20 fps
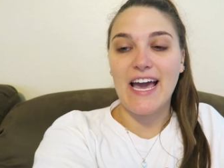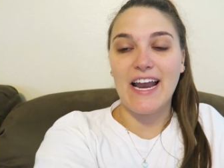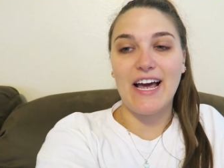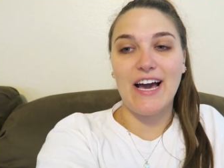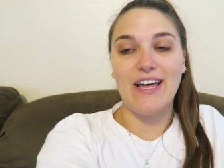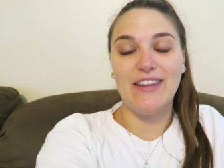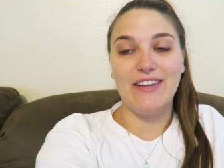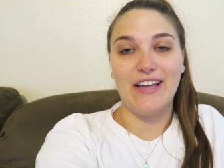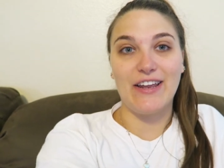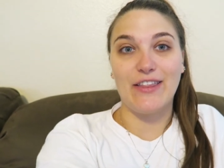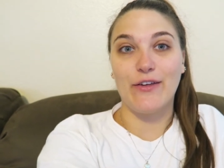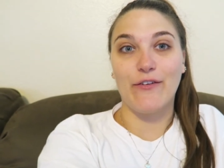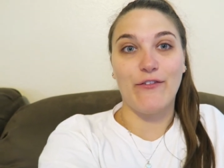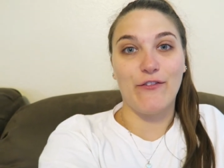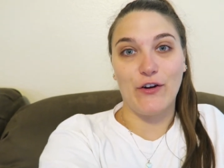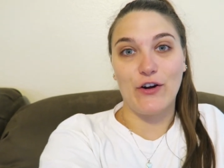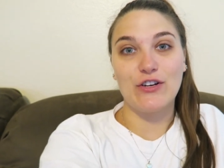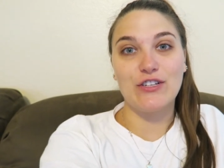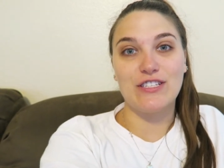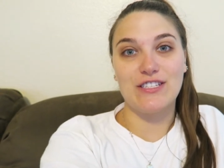and I like the
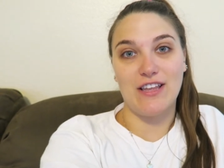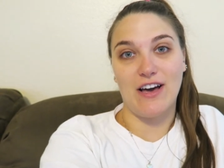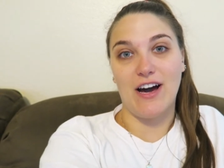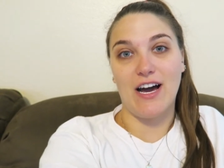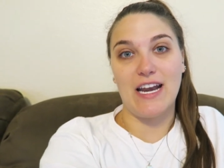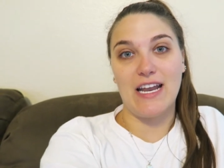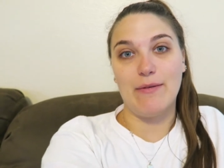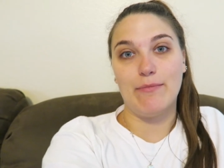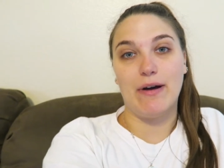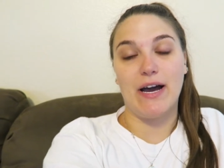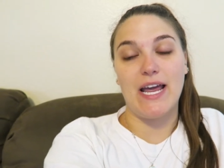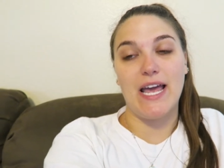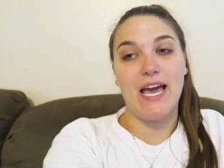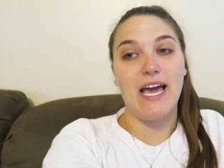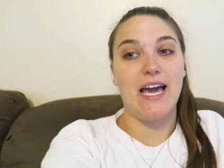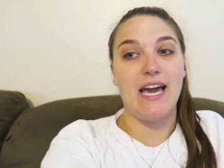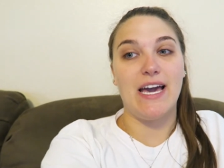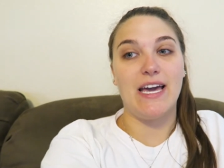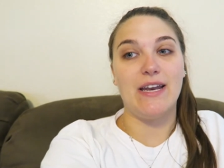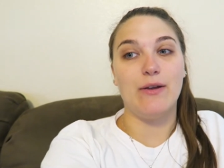first thought in my
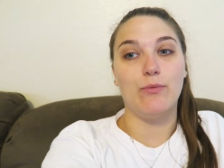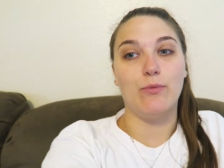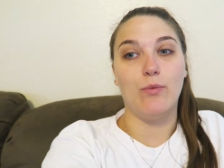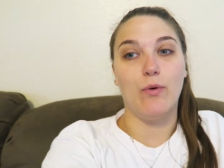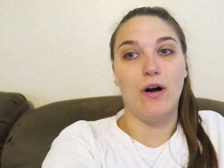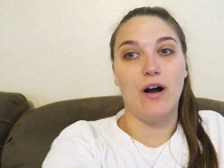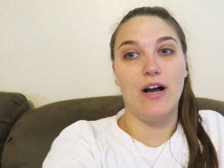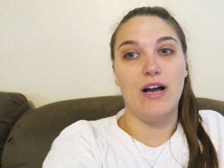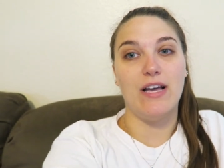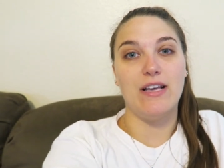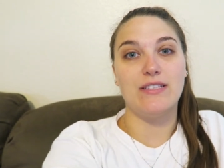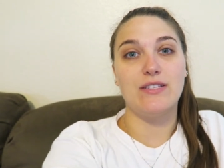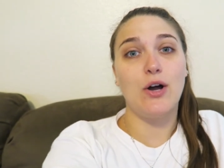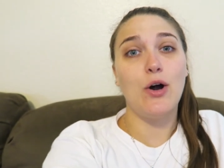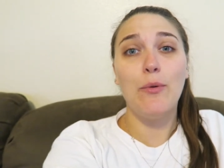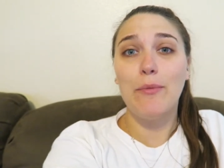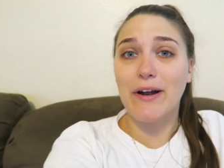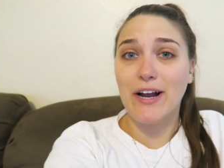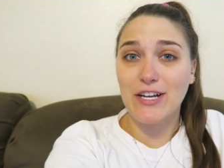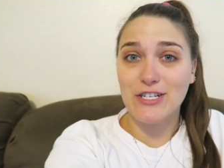head was,
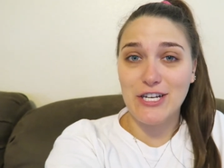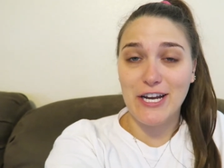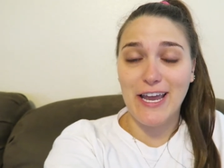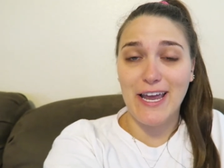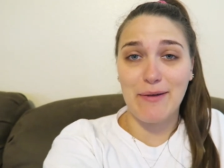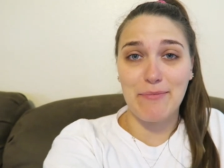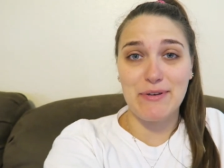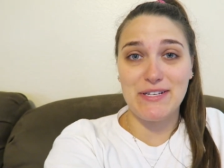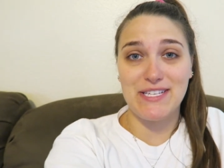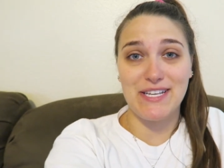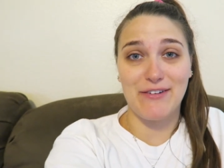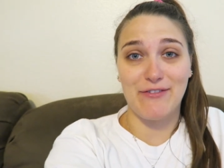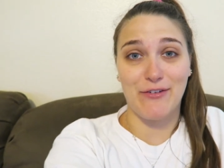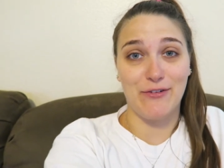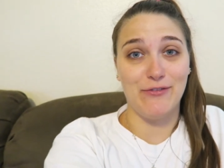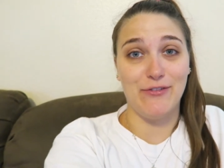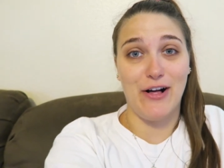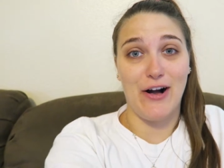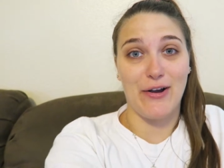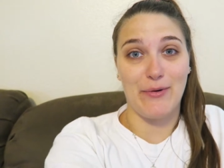oh my gosh, I can't be sick
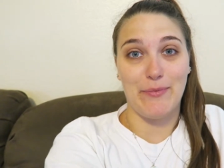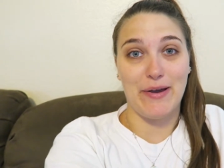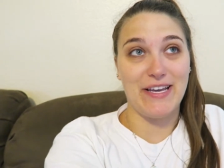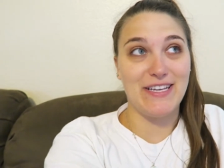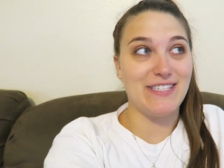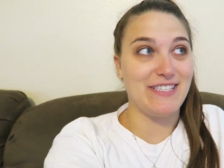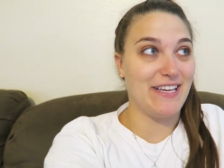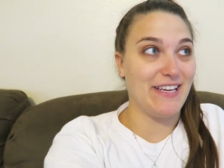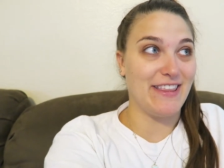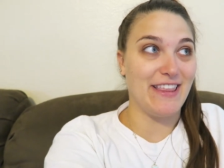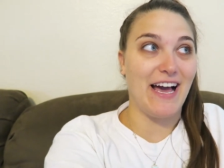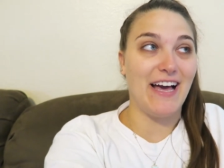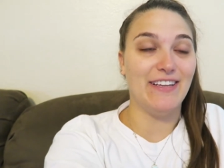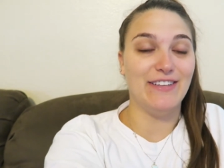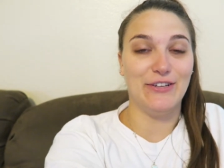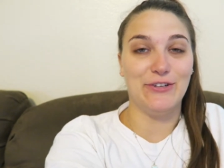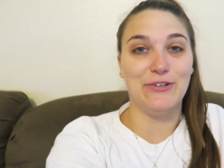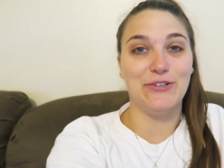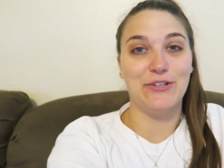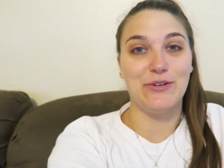for Vlogmas. Like
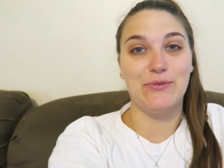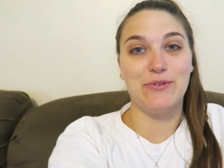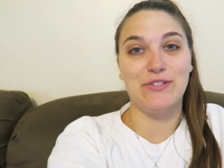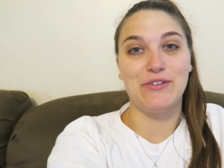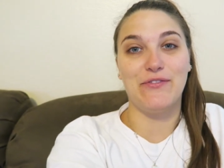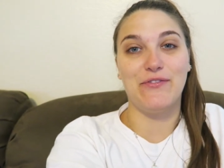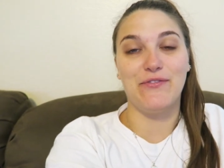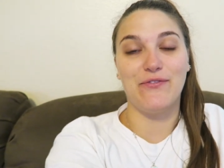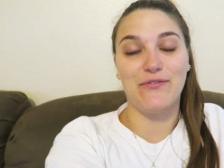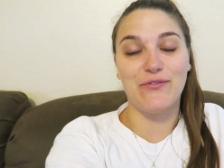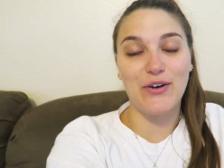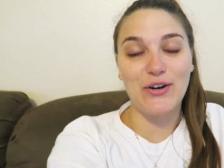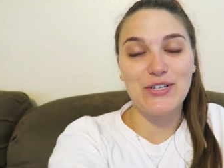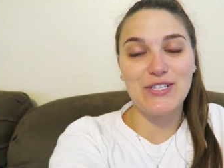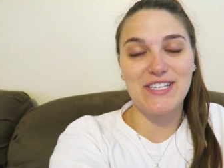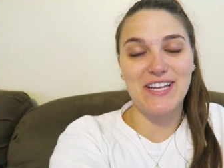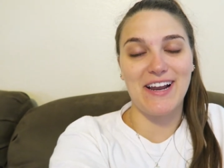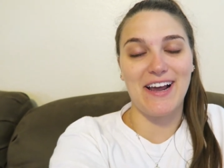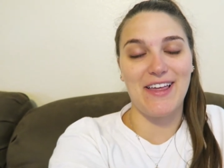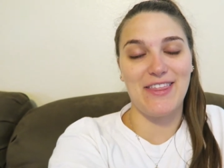that literally was the
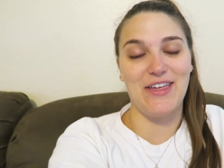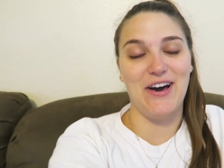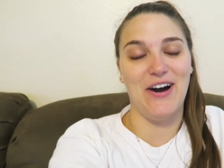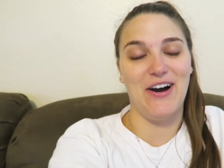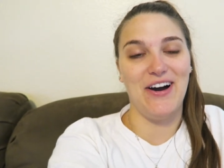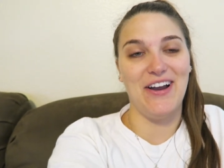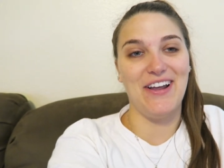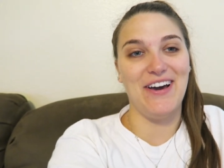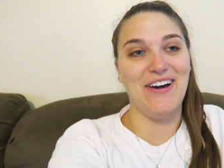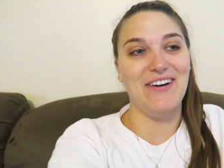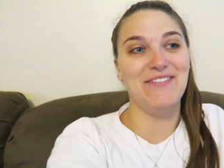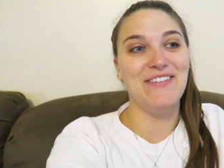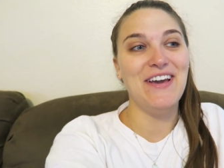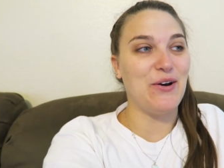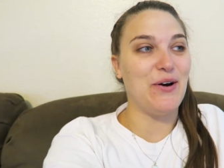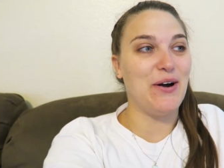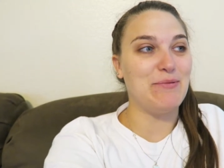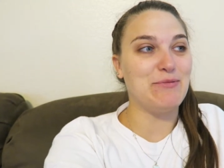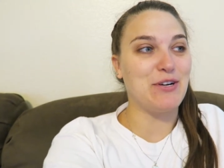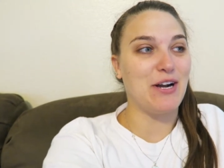first thing I thought of,
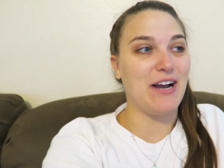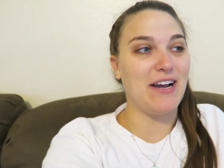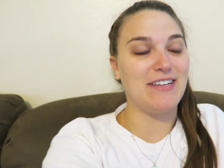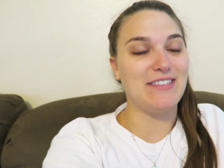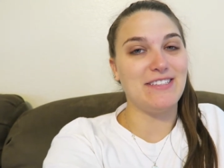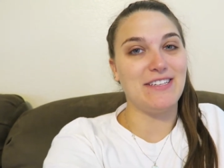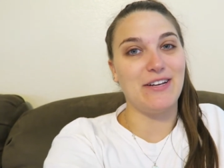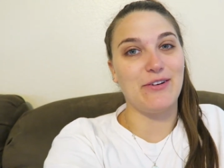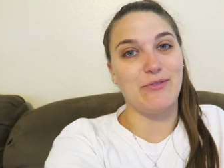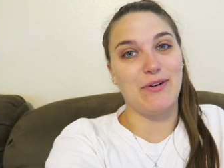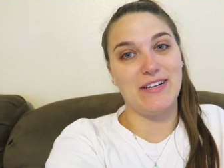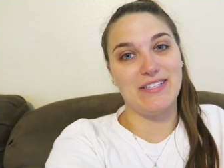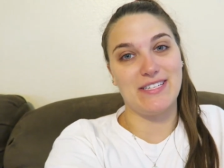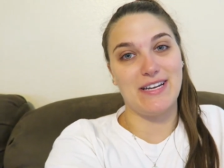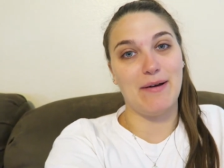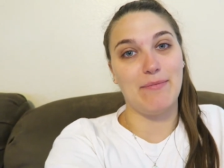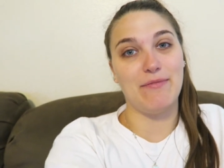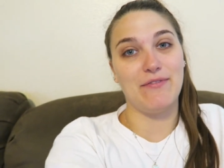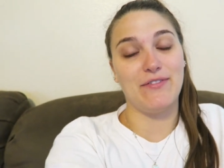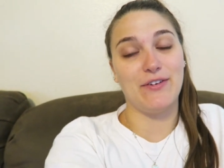though I'm trying to like
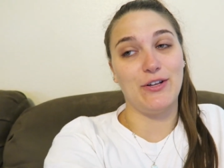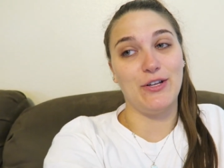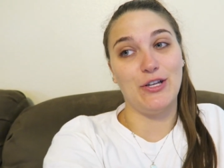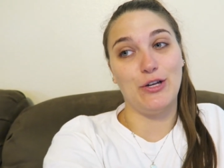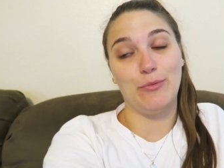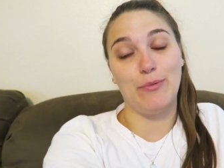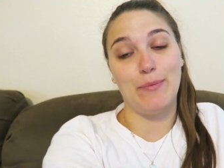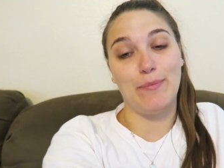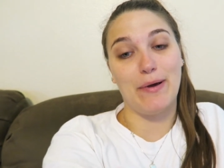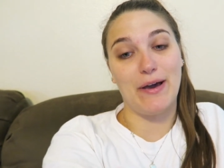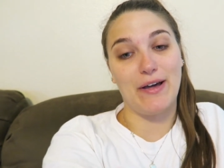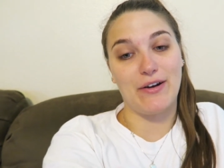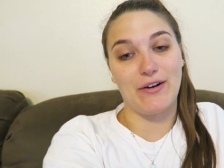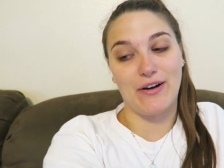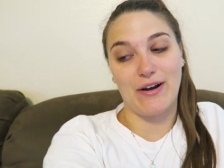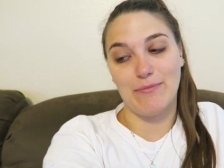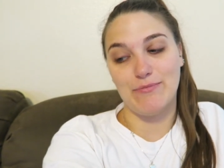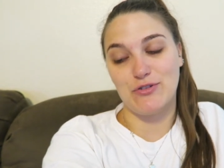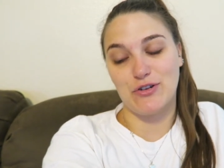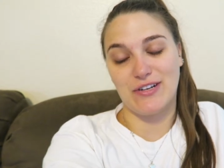rest up and feel a little bit
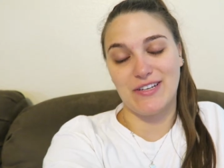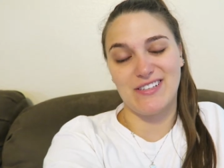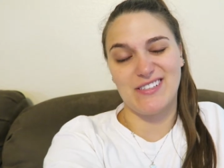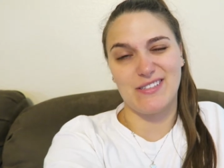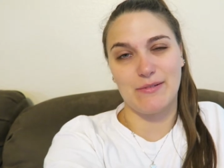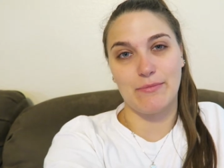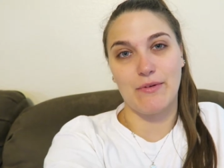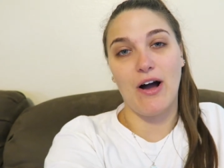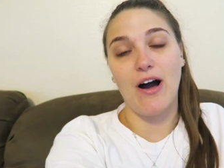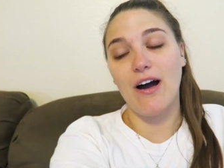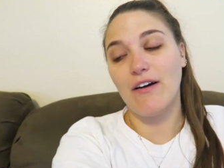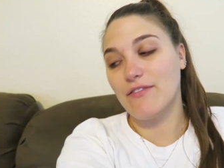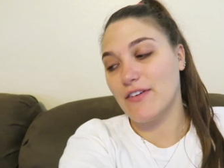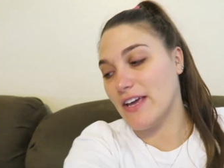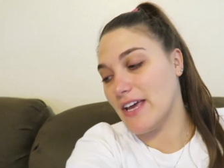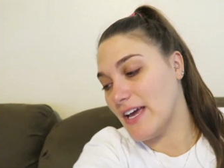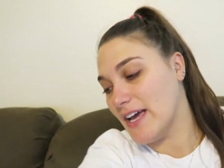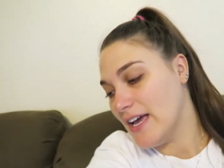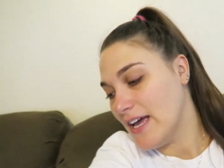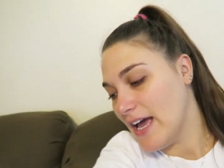better. I'm drinking some
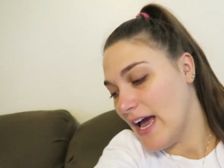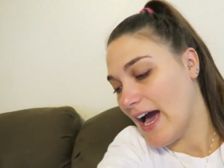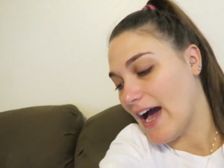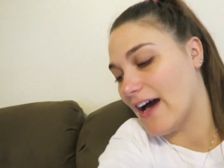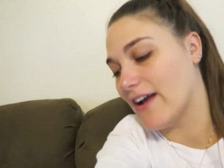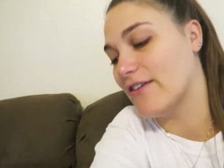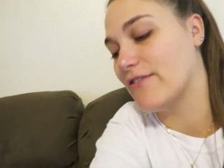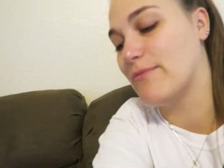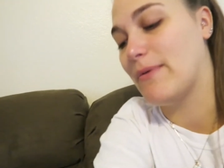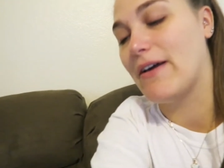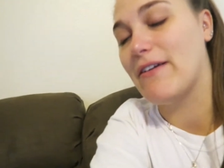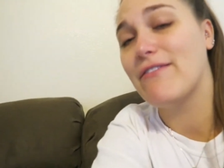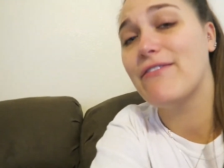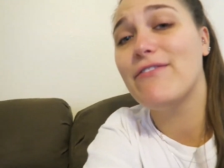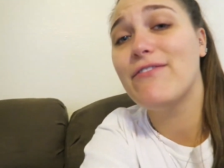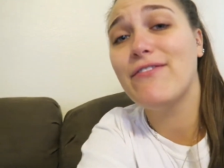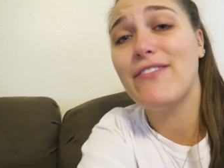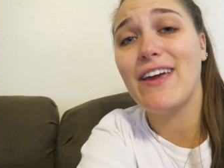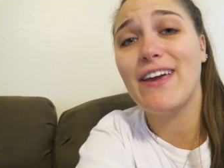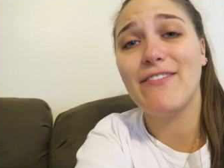coffee out of my
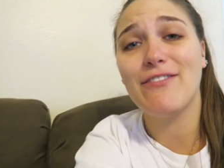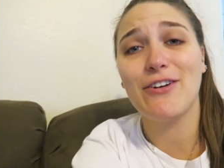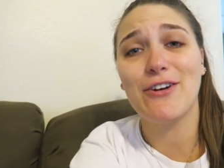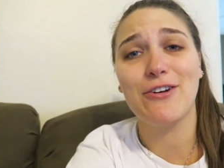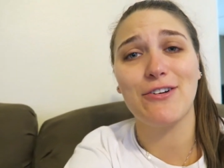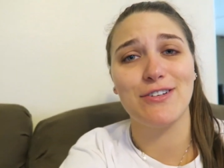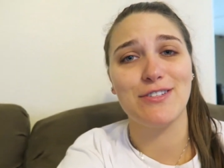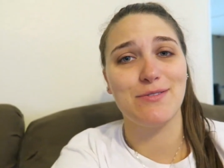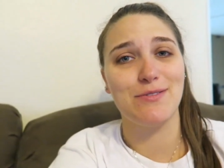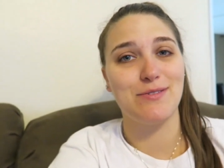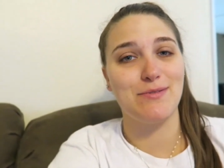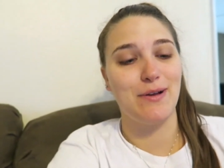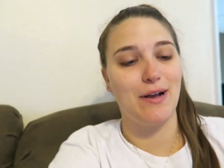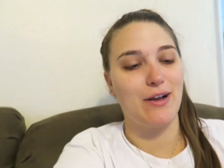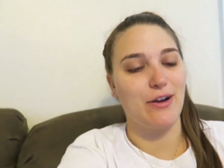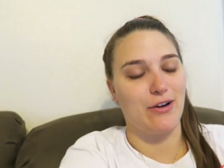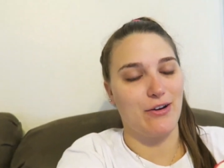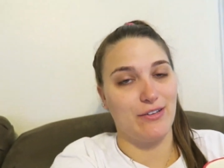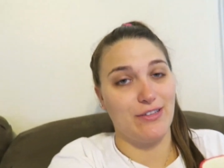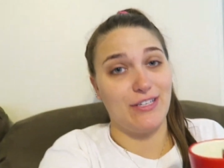favorite Christmas
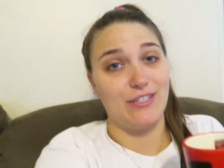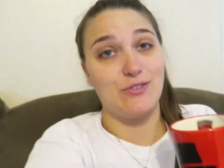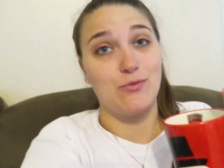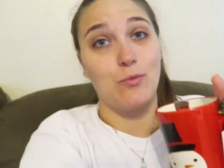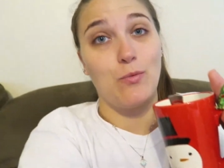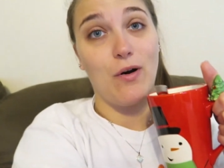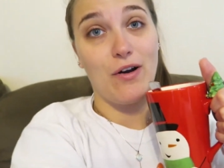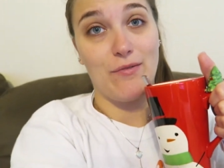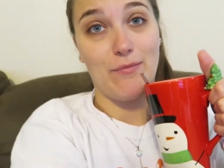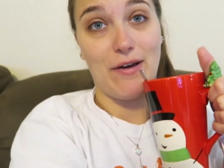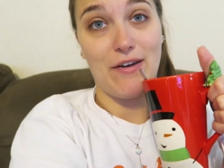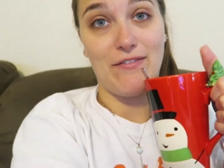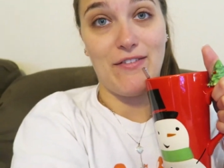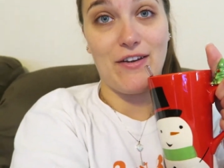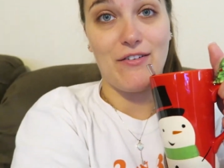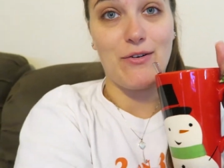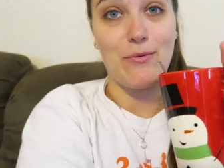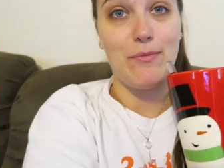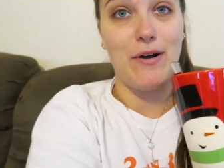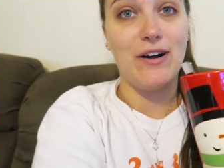mug, or at least one of my
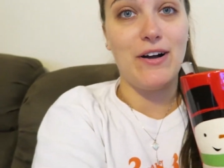favorite